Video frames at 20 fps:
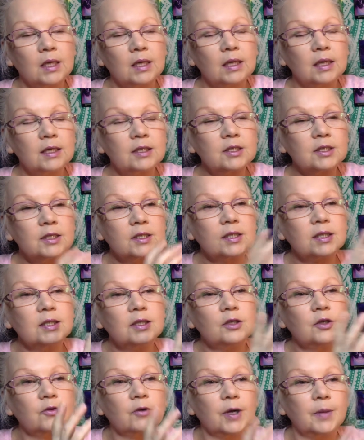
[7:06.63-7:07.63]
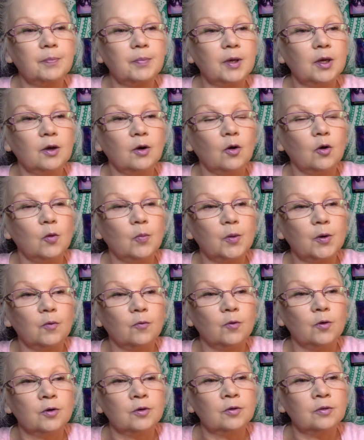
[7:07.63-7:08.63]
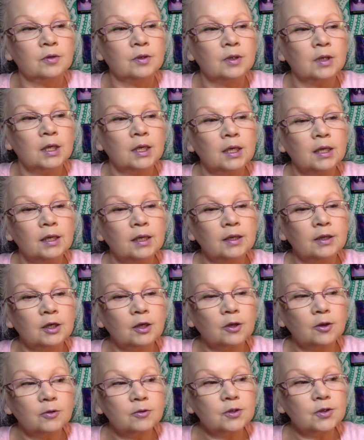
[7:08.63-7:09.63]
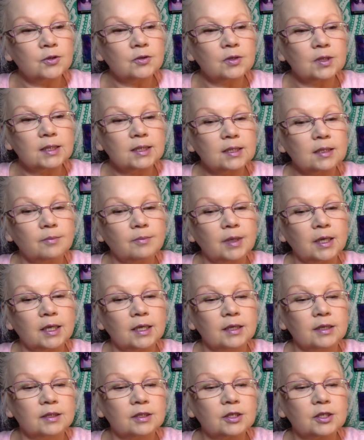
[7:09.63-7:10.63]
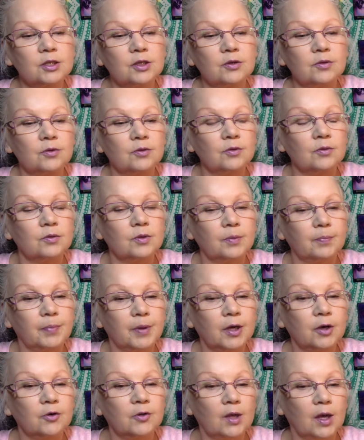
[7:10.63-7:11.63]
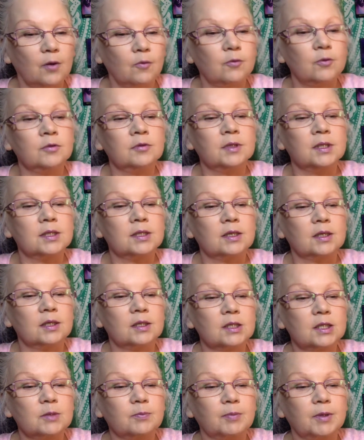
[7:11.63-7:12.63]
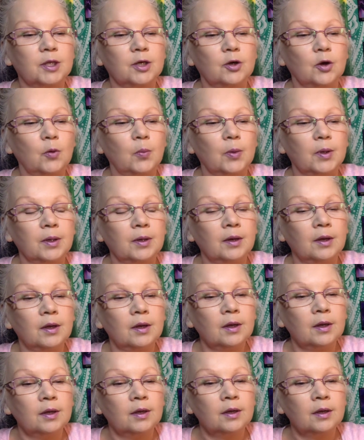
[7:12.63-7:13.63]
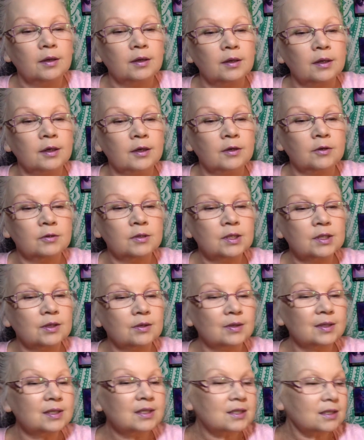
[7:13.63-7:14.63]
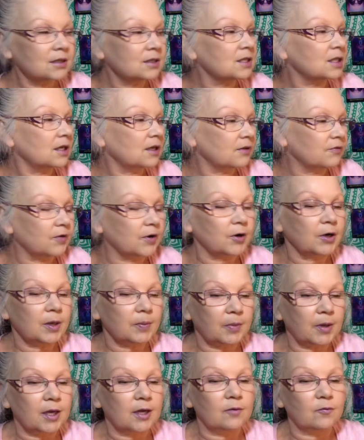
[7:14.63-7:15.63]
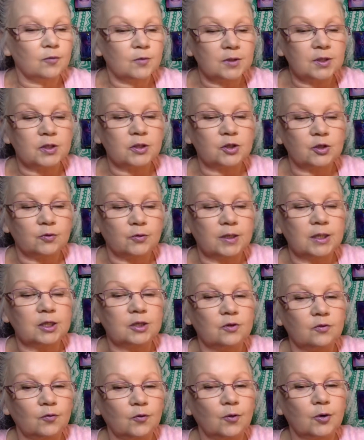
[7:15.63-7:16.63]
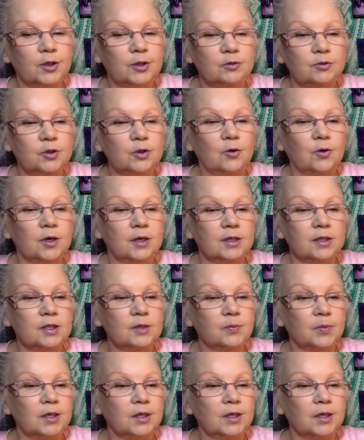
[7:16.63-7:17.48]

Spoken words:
I just see a great big open wound. And the closer that somebody is to you, the bigger that wound is going to split open. You know, so this looks like a very painful situation for you, Taurus.